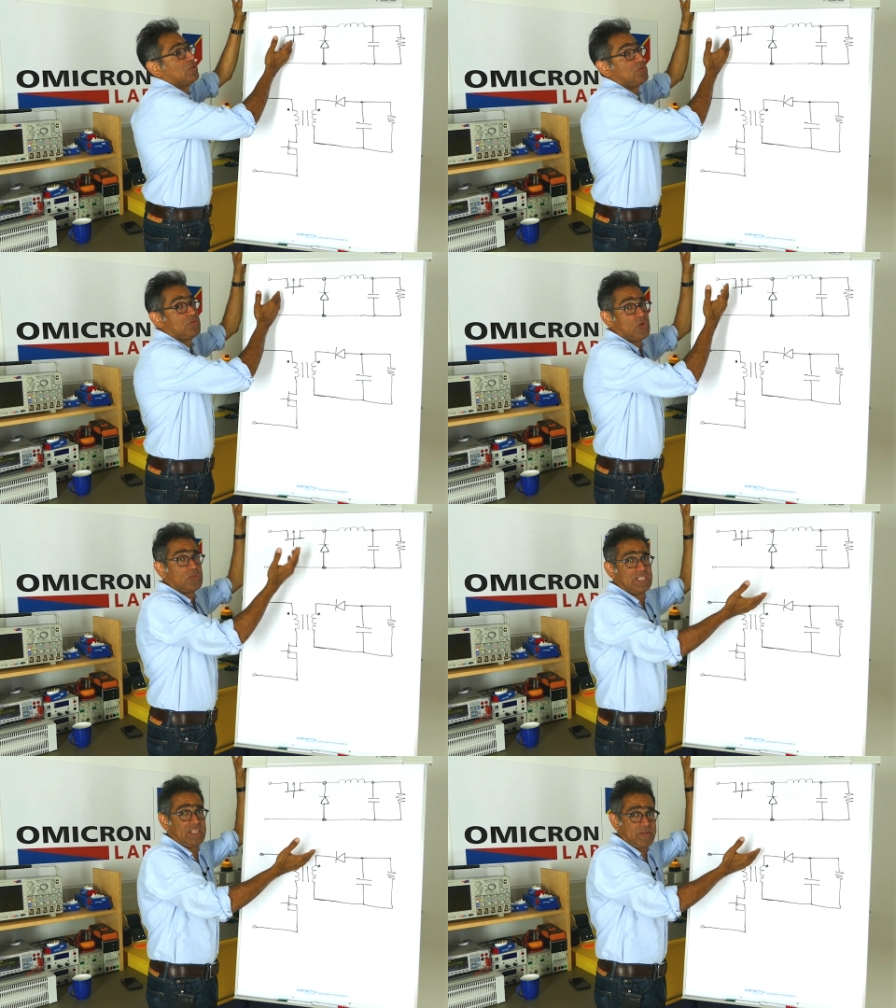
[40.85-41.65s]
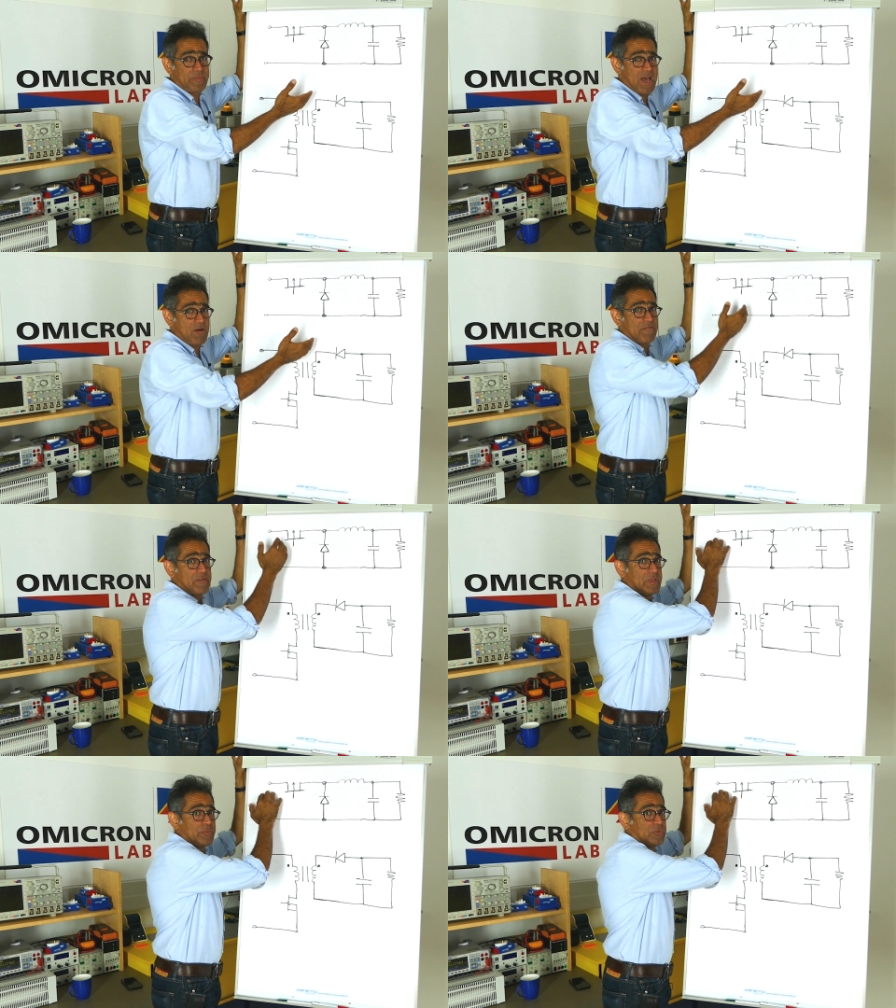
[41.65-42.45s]
you don't deliver power
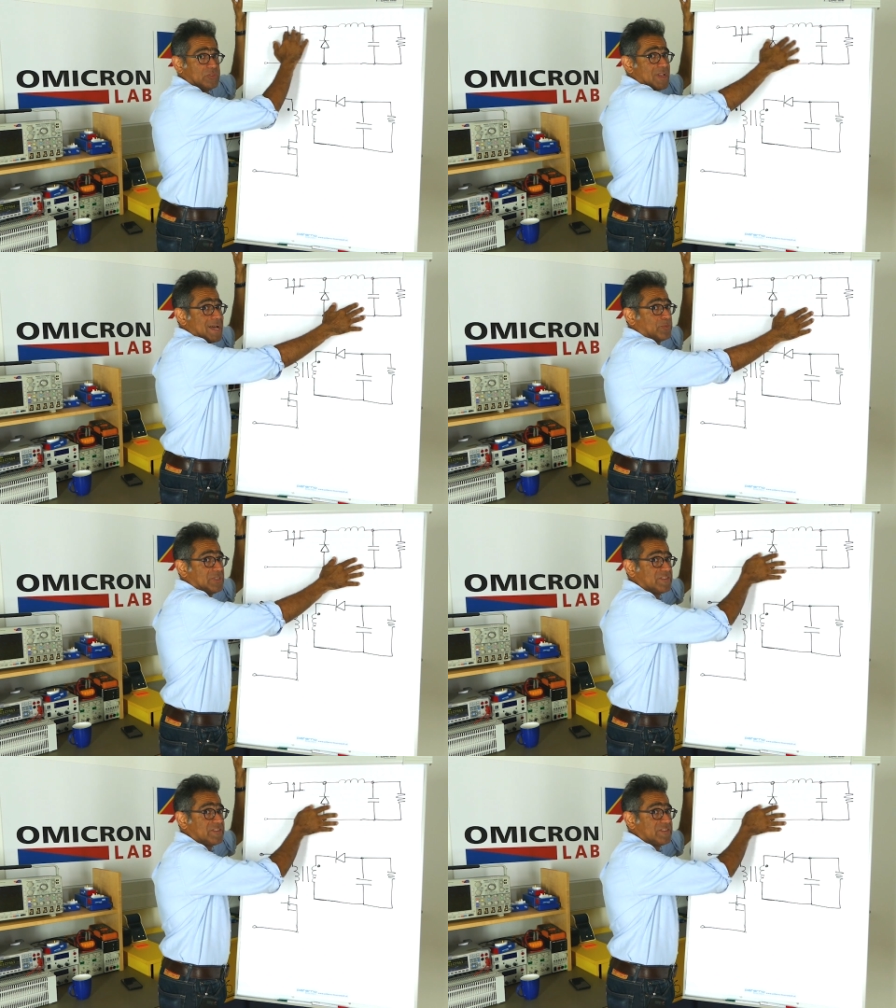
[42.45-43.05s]
from input to the output.